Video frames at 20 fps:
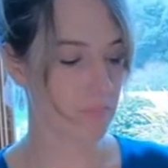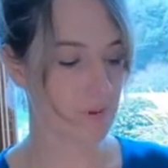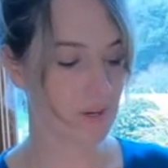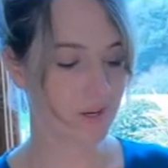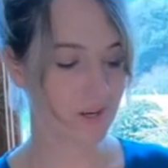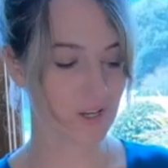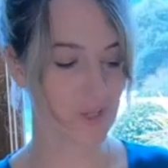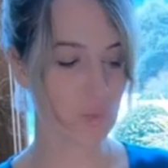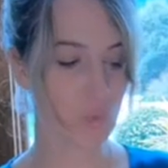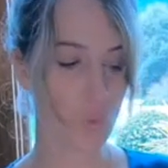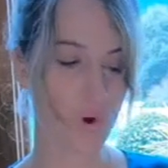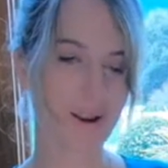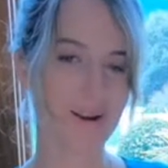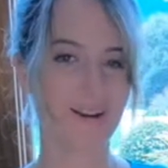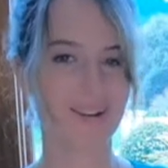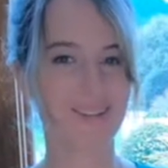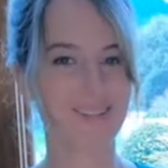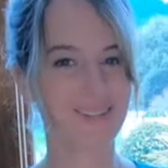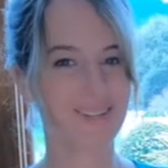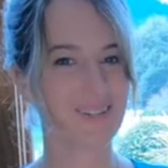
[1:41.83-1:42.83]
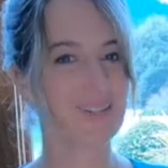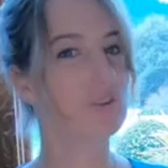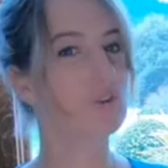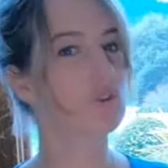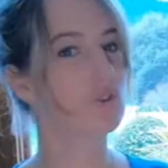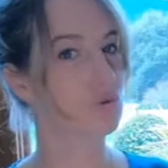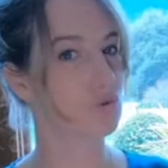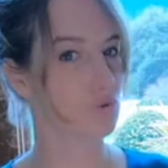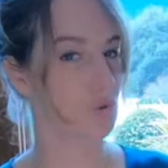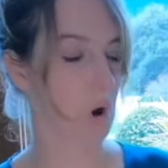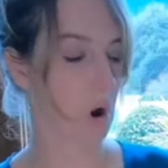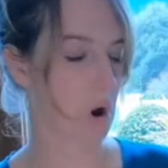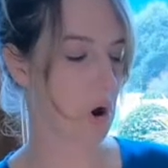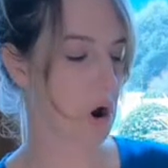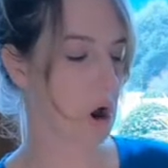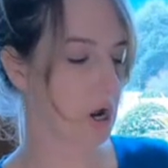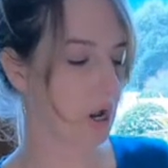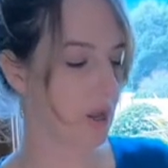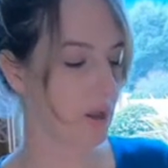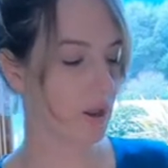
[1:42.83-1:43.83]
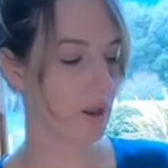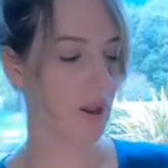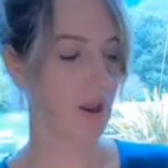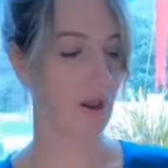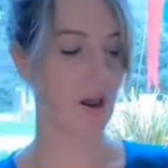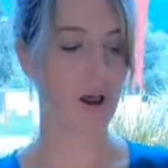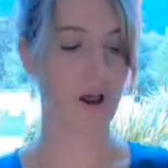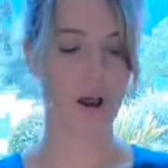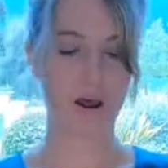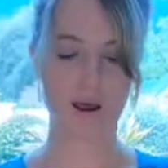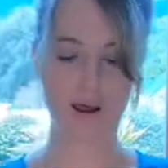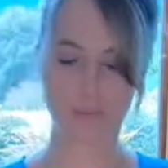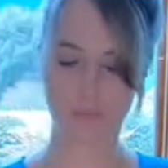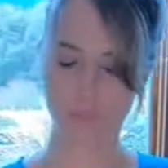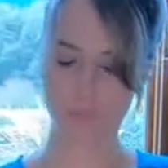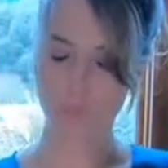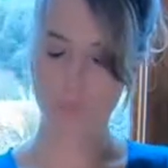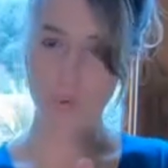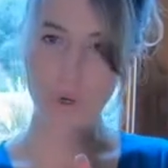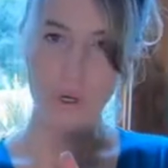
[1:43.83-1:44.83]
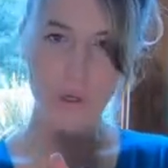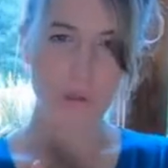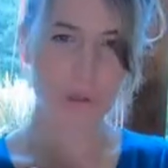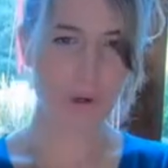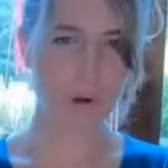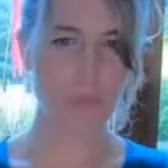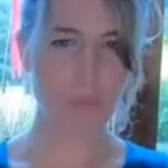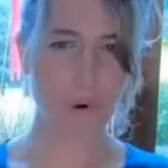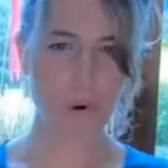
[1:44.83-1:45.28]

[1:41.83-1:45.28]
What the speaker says: Because wine isn't as strong, we're a little